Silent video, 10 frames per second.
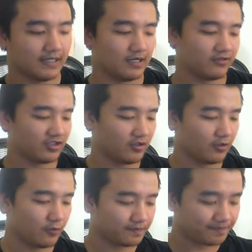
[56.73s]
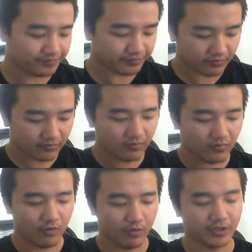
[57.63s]
Also,
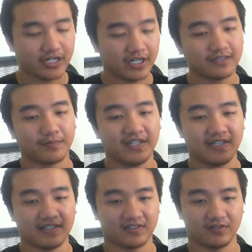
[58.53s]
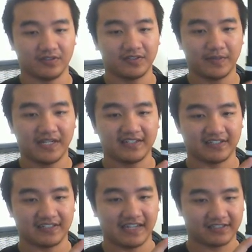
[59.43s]
when you cut the piece, so this piece
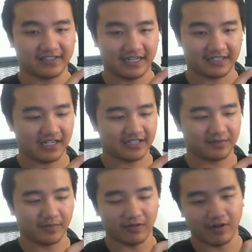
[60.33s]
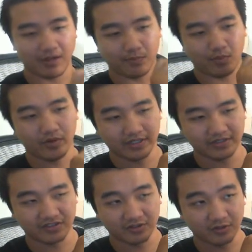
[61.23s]
is actually has to be around
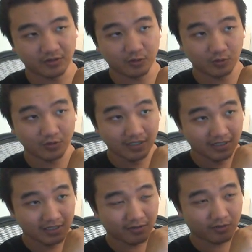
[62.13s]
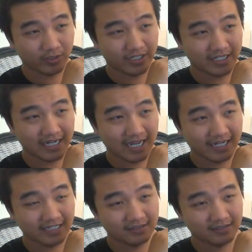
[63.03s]
0.039